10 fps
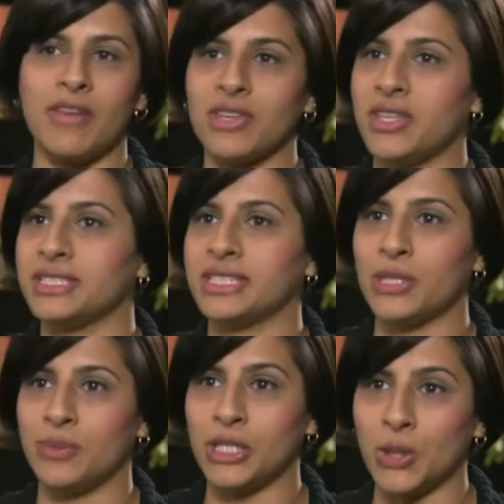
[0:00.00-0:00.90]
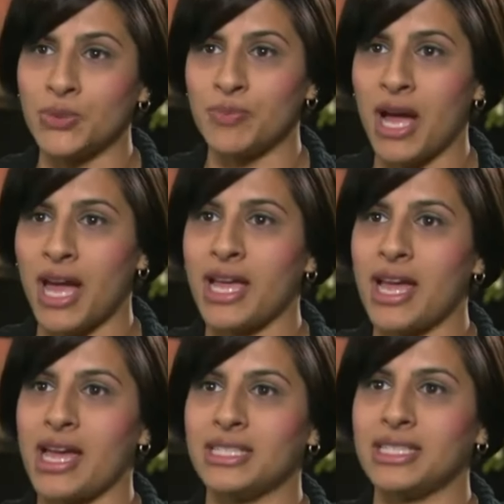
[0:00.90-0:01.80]
everything is going to be close by,
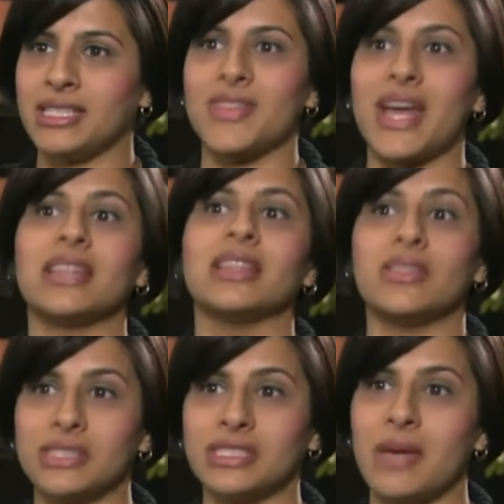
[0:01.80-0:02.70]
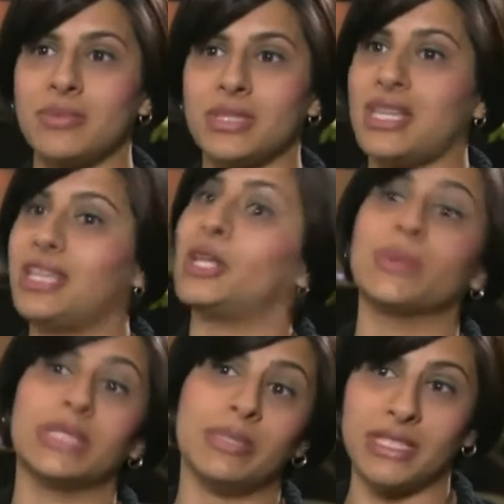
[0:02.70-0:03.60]
and it's that little step to taking
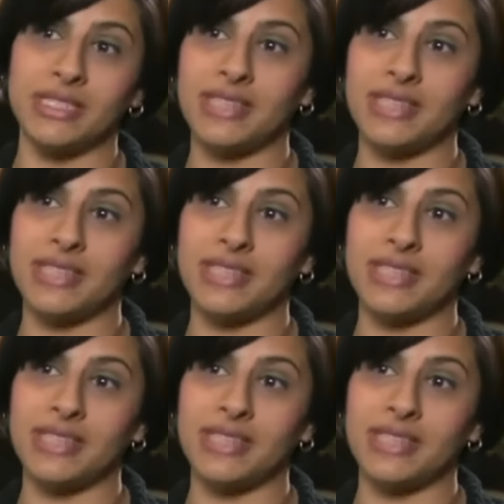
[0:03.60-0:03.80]
a really big